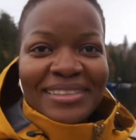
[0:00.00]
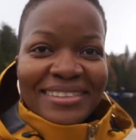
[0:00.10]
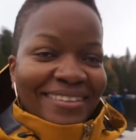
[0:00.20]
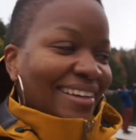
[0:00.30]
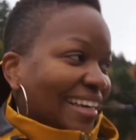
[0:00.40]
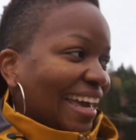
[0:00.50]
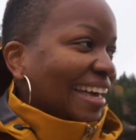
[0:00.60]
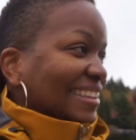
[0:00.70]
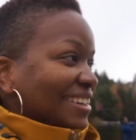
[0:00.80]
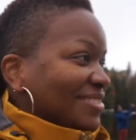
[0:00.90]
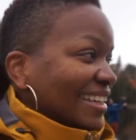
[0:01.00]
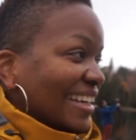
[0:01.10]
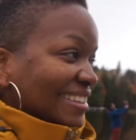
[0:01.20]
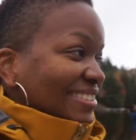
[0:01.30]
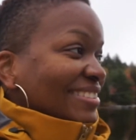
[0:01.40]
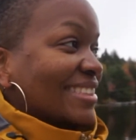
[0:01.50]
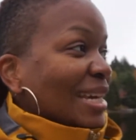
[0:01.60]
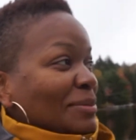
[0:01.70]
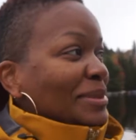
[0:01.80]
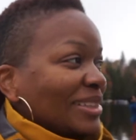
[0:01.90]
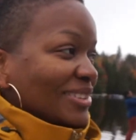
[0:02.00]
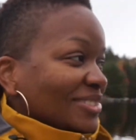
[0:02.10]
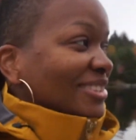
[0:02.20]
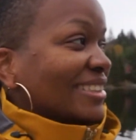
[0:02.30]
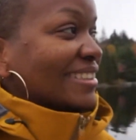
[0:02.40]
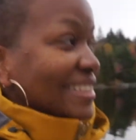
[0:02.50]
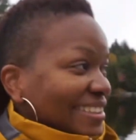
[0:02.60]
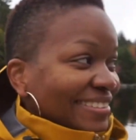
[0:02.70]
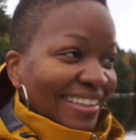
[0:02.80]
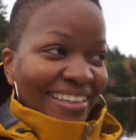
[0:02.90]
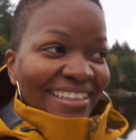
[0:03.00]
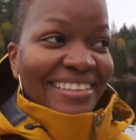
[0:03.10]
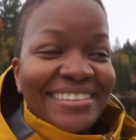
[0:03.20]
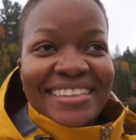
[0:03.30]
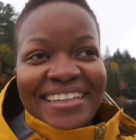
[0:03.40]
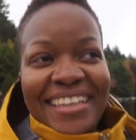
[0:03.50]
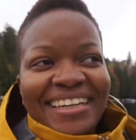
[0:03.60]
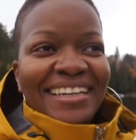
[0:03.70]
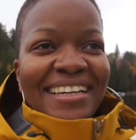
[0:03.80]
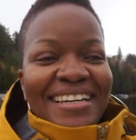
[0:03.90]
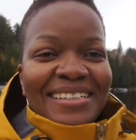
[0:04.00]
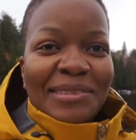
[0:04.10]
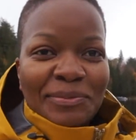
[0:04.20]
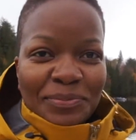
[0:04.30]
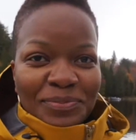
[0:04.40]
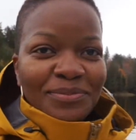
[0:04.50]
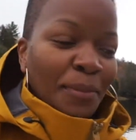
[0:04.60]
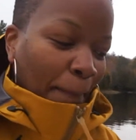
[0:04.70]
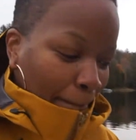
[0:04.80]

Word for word: So again, if the canoe tips over, you guys, um,